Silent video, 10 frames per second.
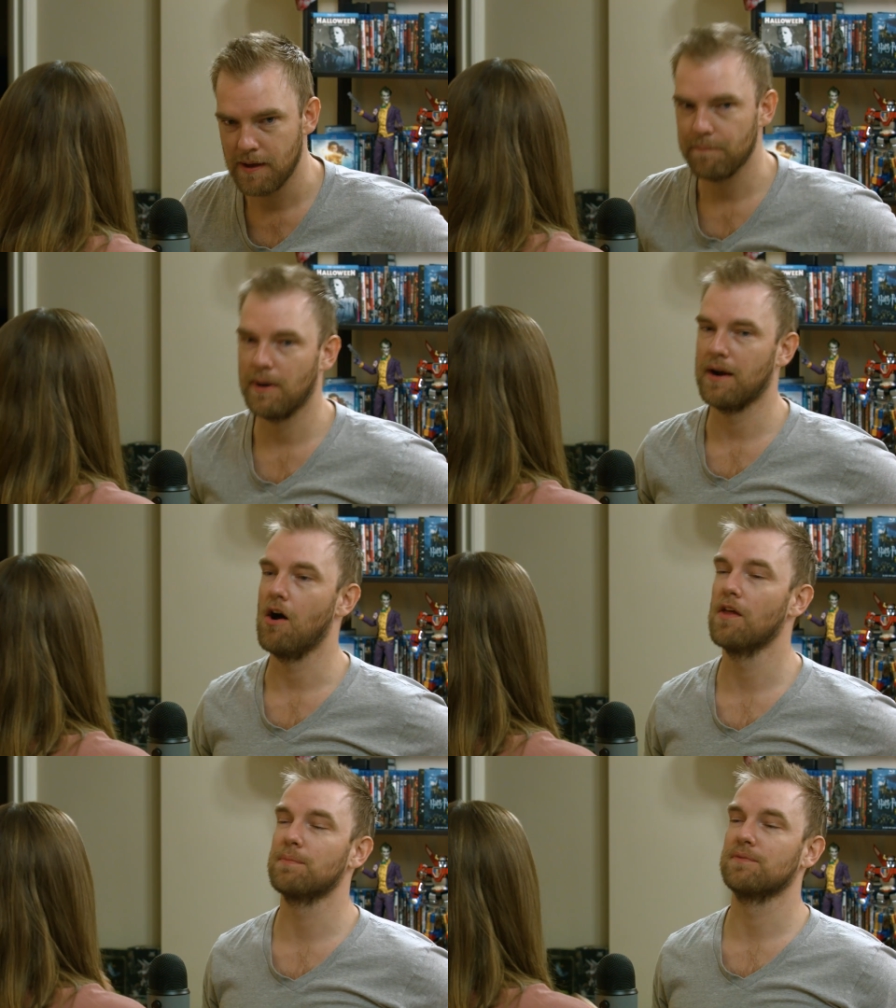But
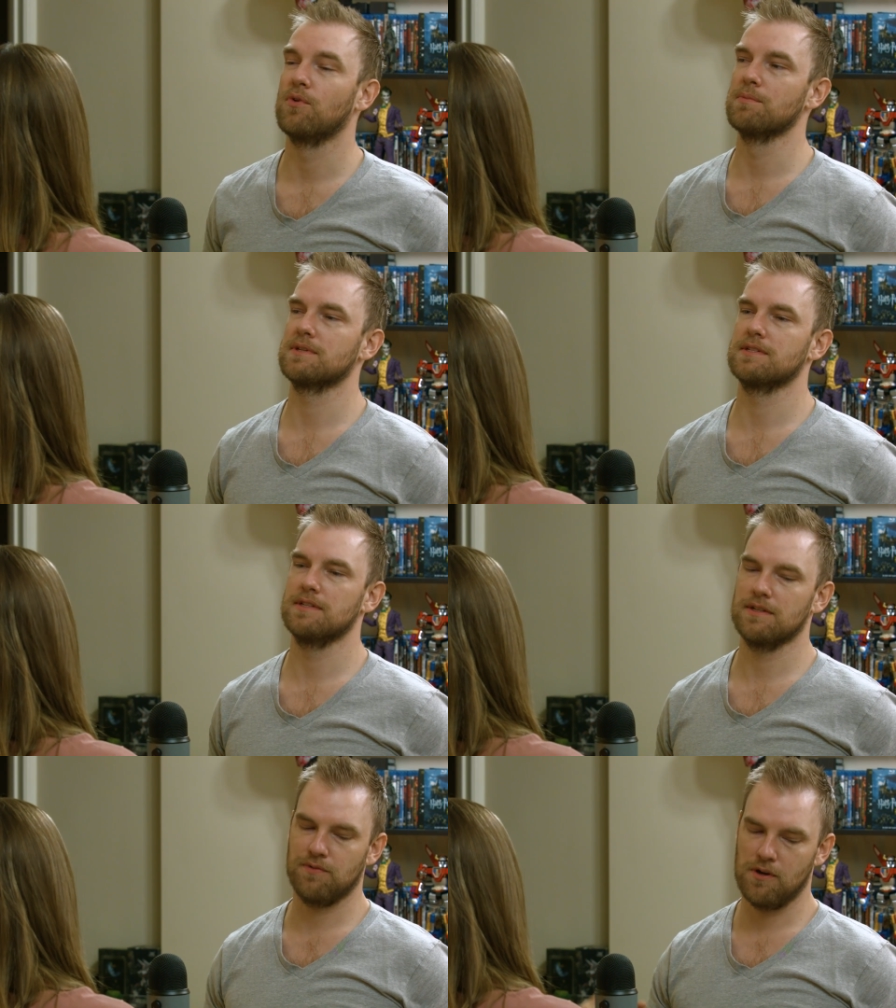all the performances in
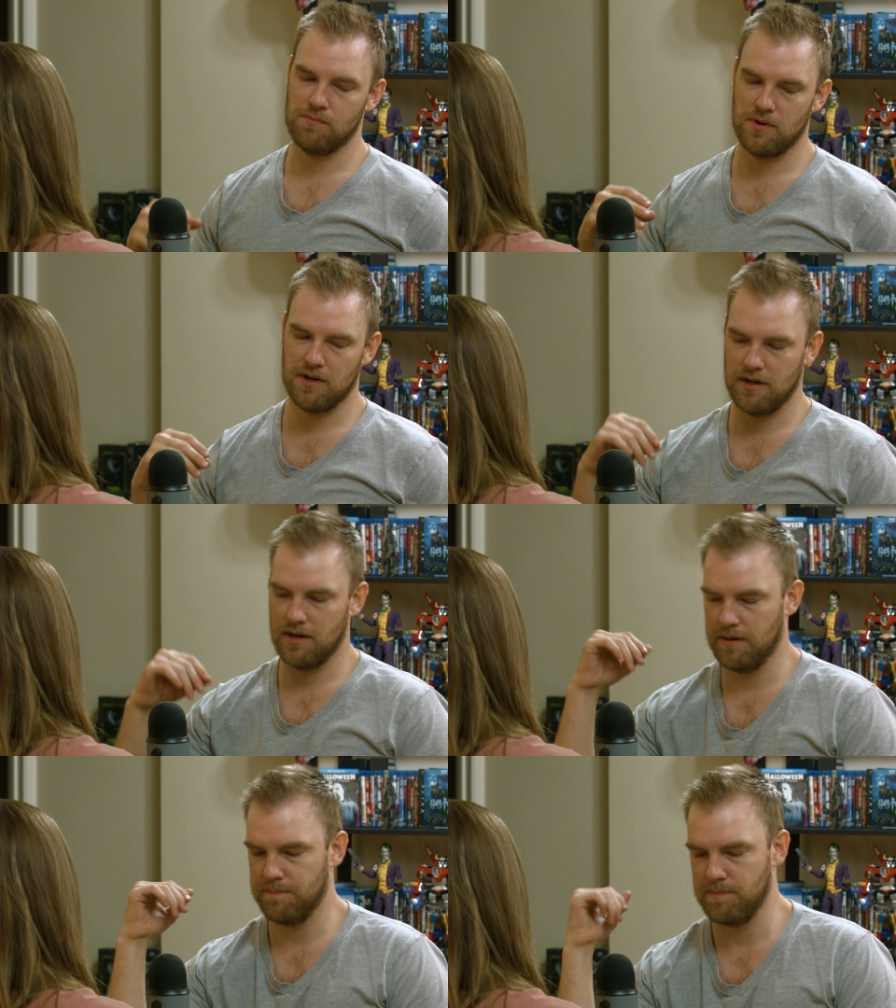this film
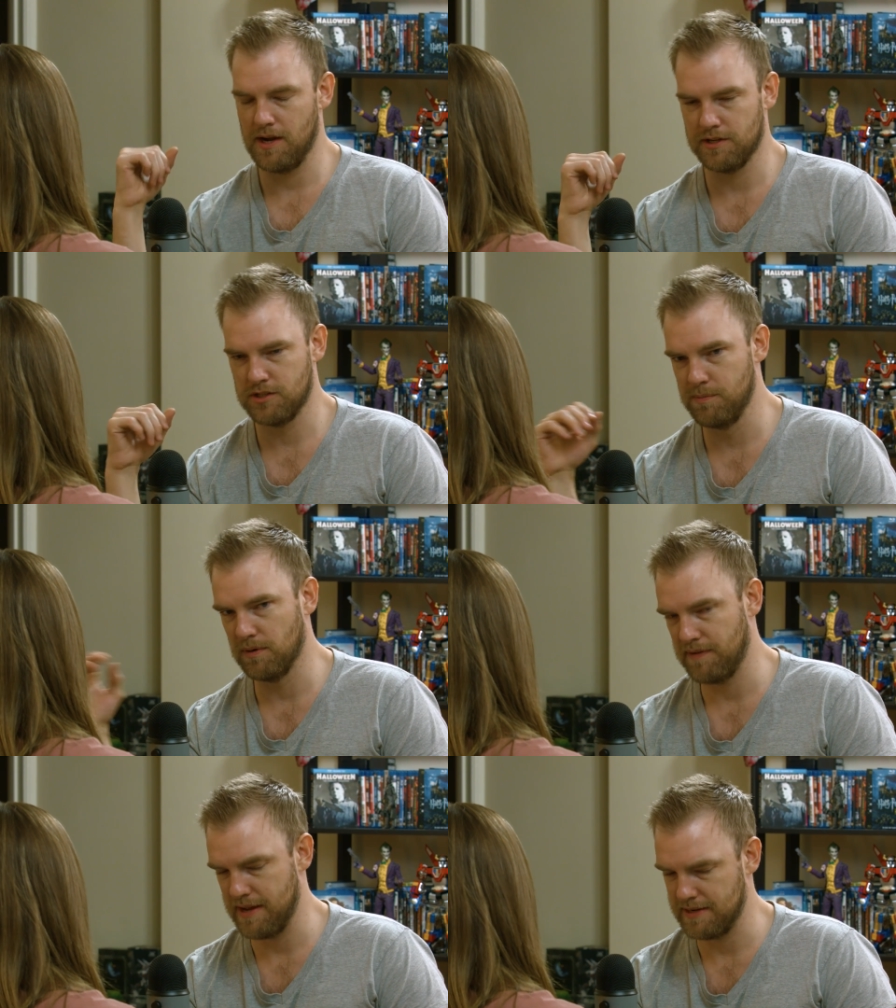were super
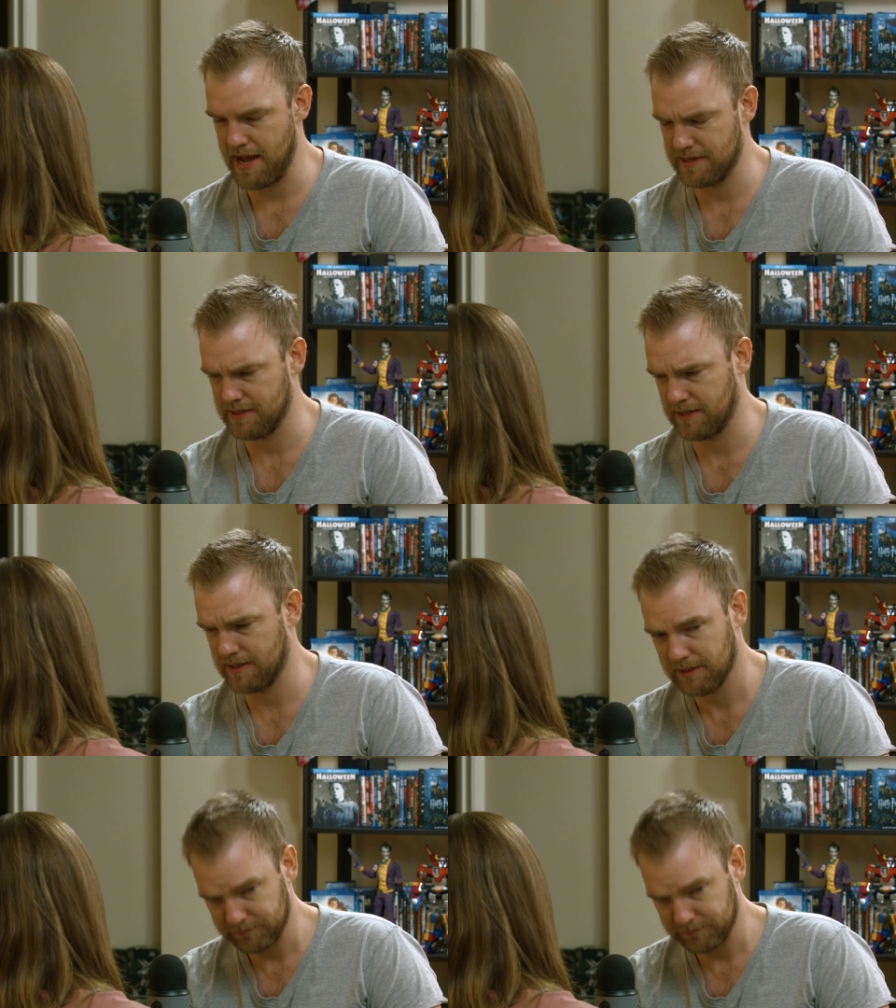fantastic.